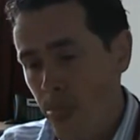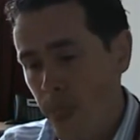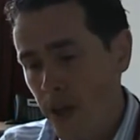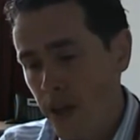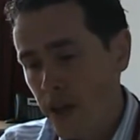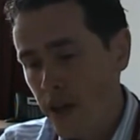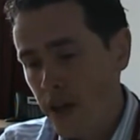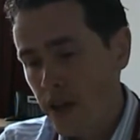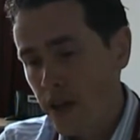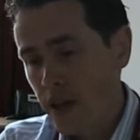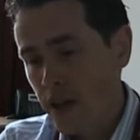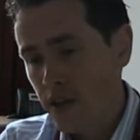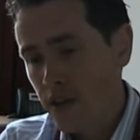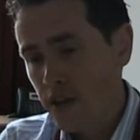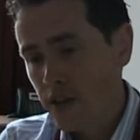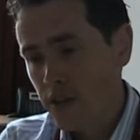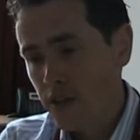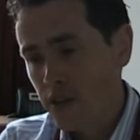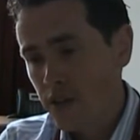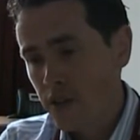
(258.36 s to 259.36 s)
and
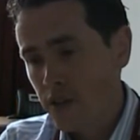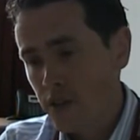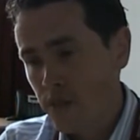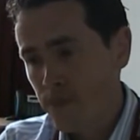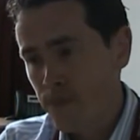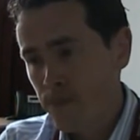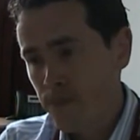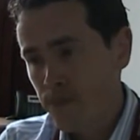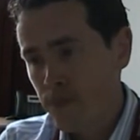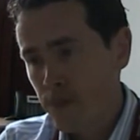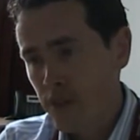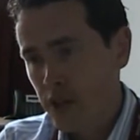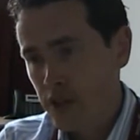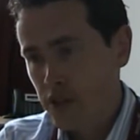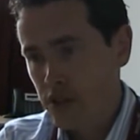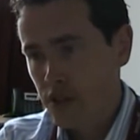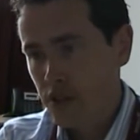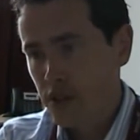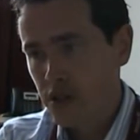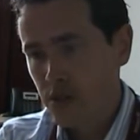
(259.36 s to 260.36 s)

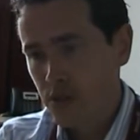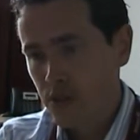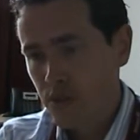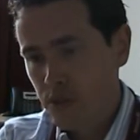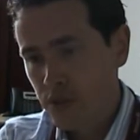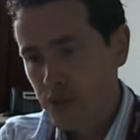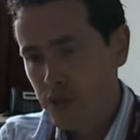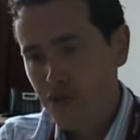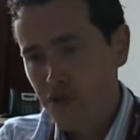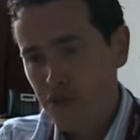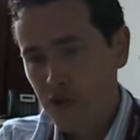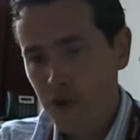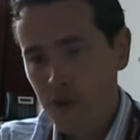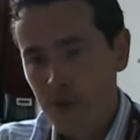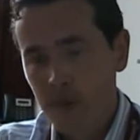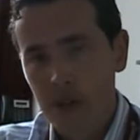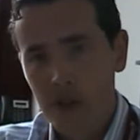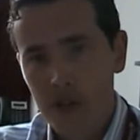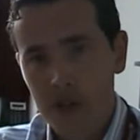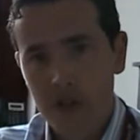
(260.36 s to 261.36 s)
actually
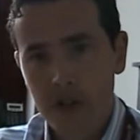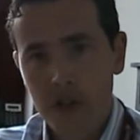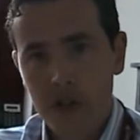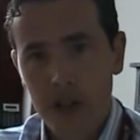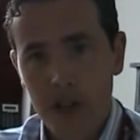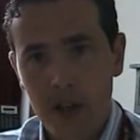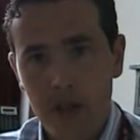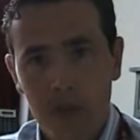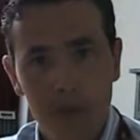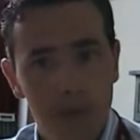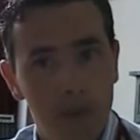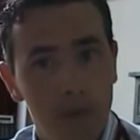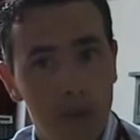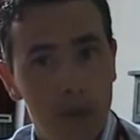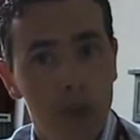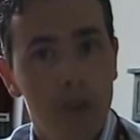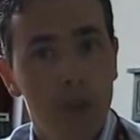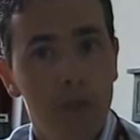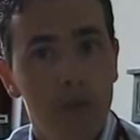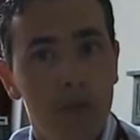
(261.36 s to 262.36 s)
refurbish that
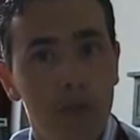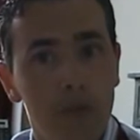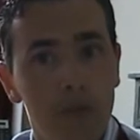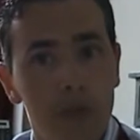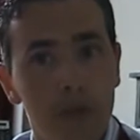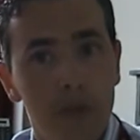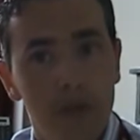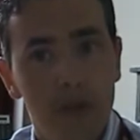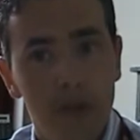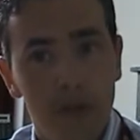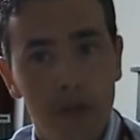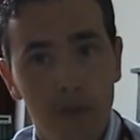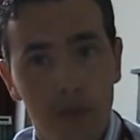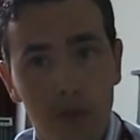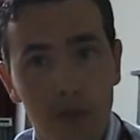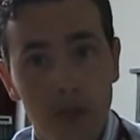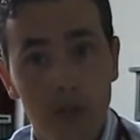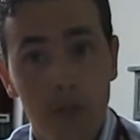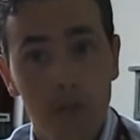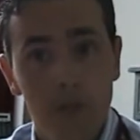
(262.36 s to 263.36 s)
module
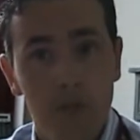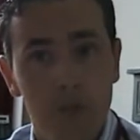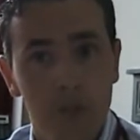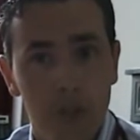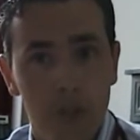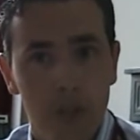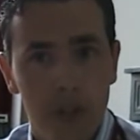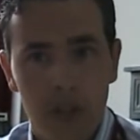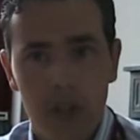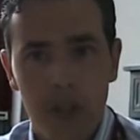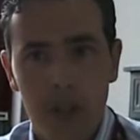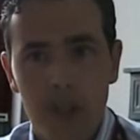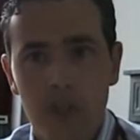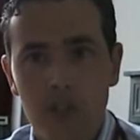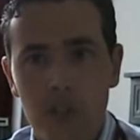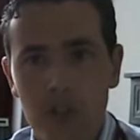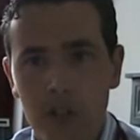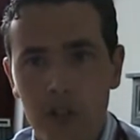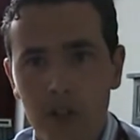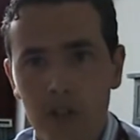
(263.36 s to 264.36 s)
in
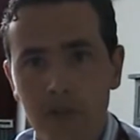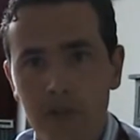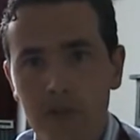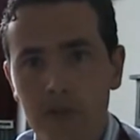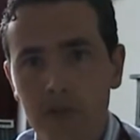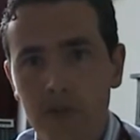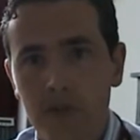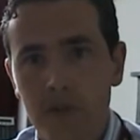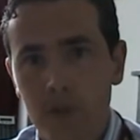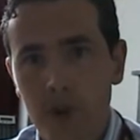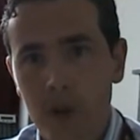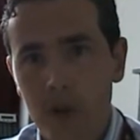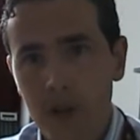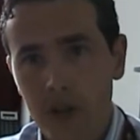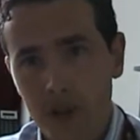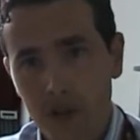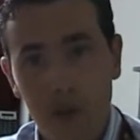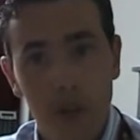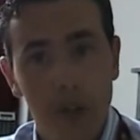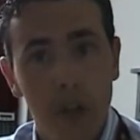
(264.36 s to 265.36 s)
itself
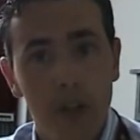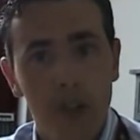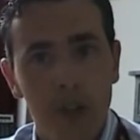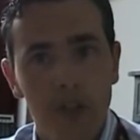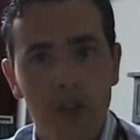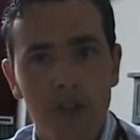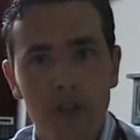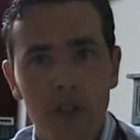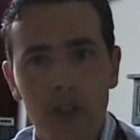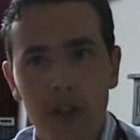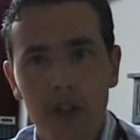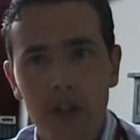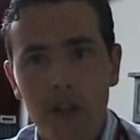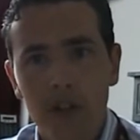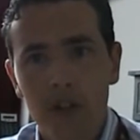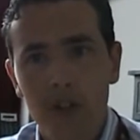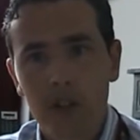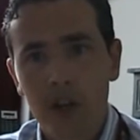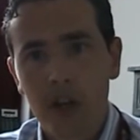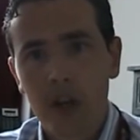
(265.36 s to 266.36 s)
when that's needed,
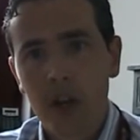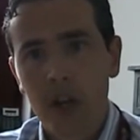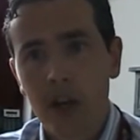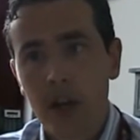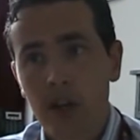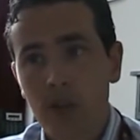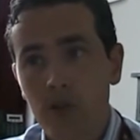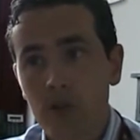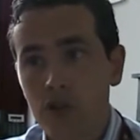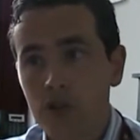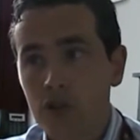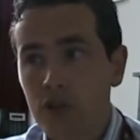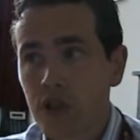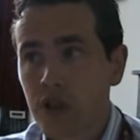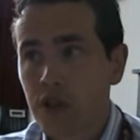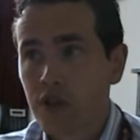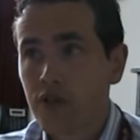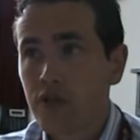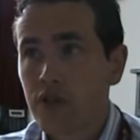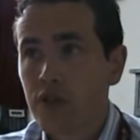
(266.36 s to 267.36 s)
and also
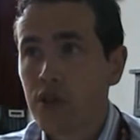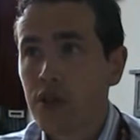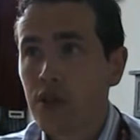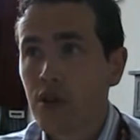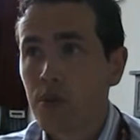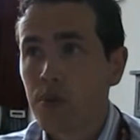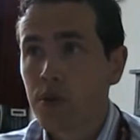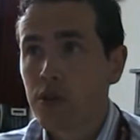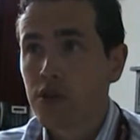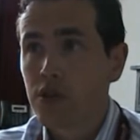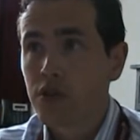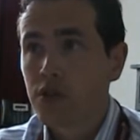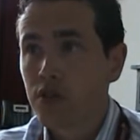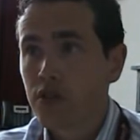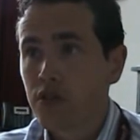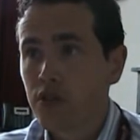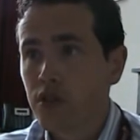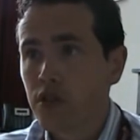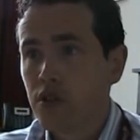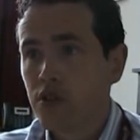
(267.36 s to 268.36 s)
have the
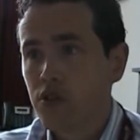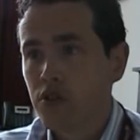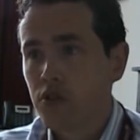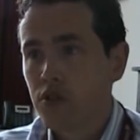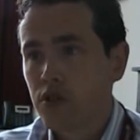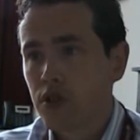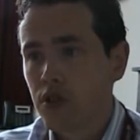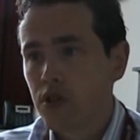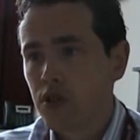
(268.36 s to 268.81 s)
opportunity to